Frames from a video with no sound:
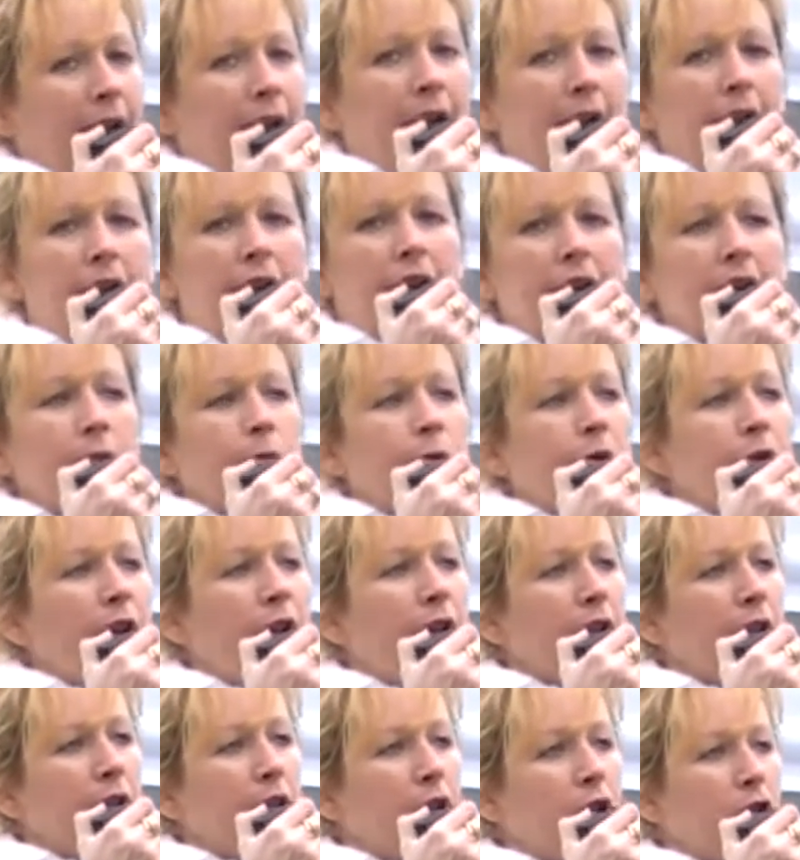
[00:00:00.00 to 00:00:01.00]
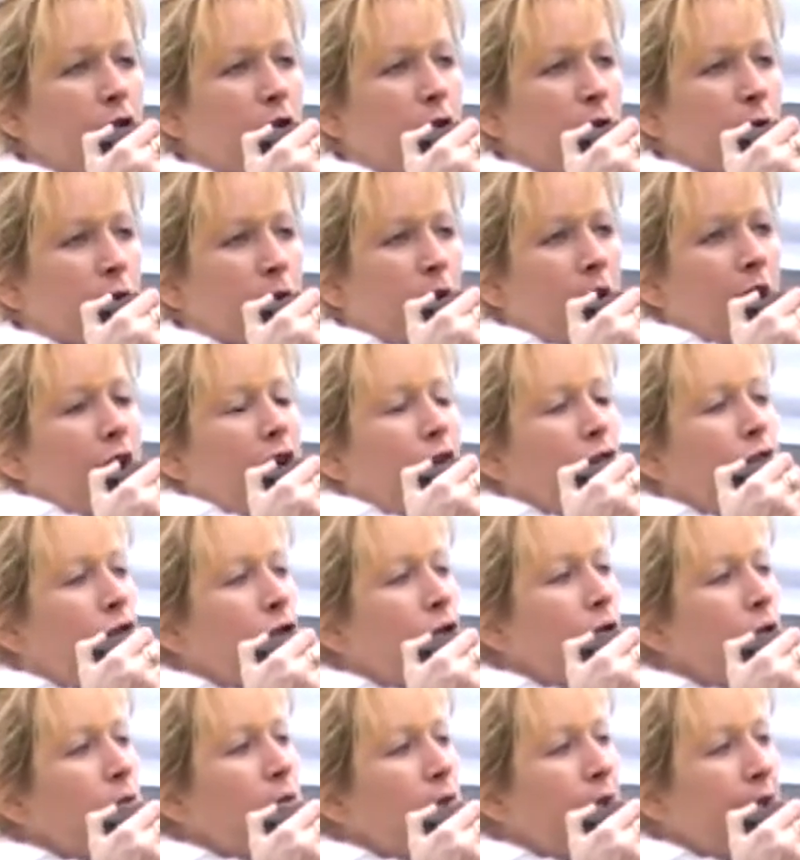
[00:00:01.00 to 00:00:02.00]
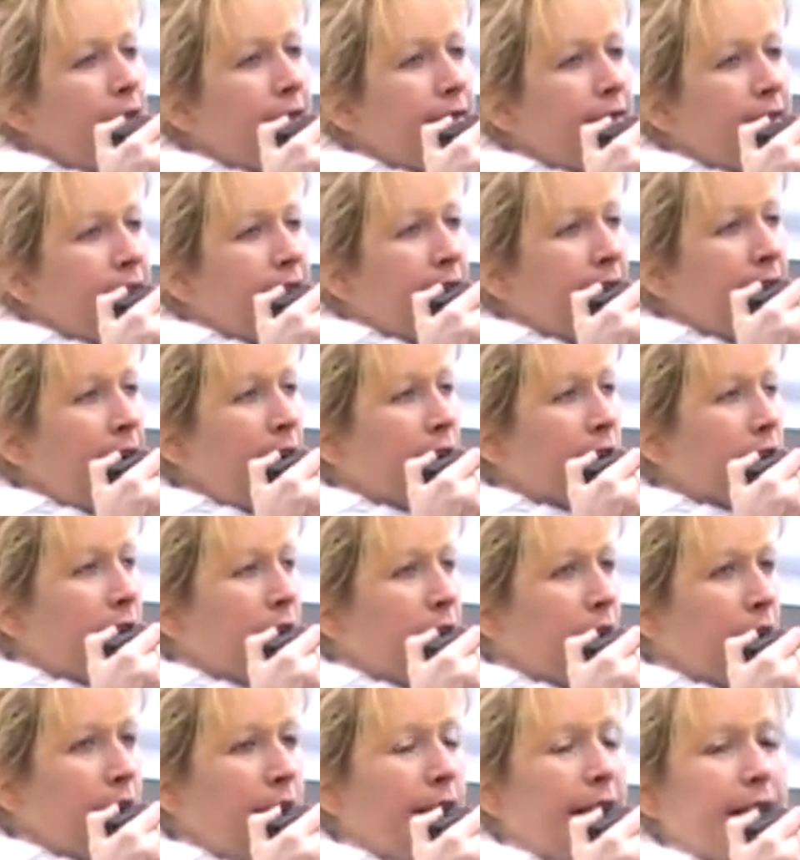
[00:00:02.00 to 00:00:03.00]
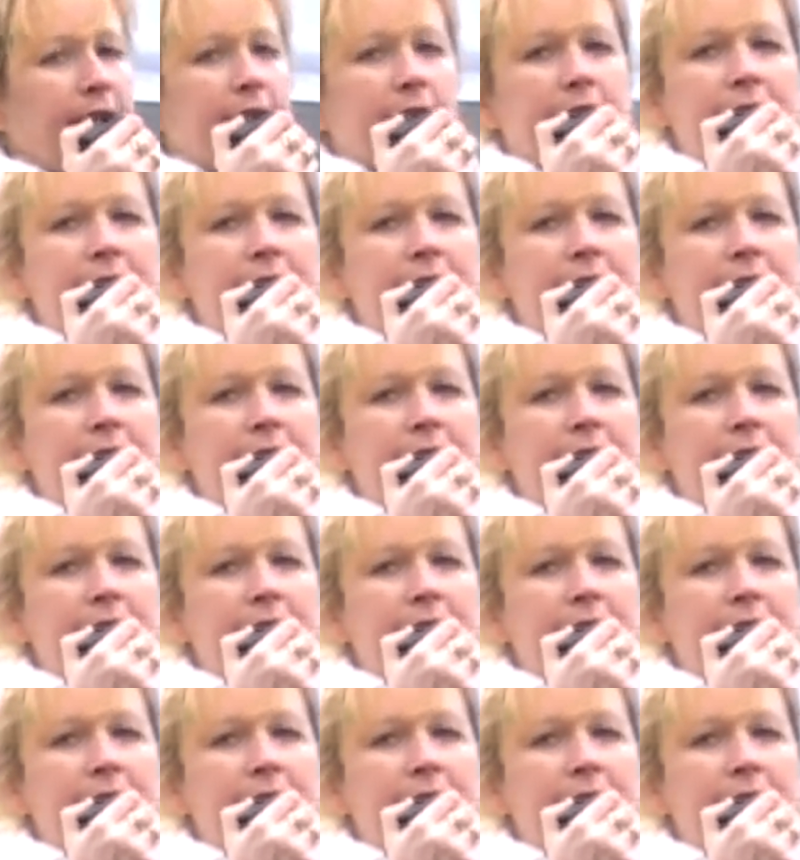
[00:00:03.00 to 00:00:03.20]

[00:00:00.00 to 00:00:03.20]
And I am telling you, you need to get out there and